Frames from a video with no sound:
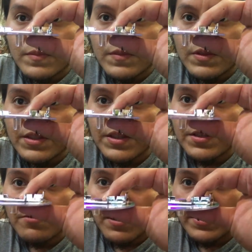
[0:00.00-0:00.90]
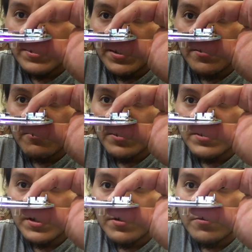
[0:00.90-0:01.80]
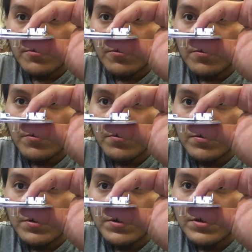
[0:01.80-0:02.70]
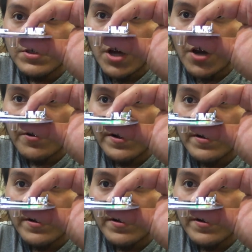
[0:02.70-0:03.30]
See right there where it's like tottering?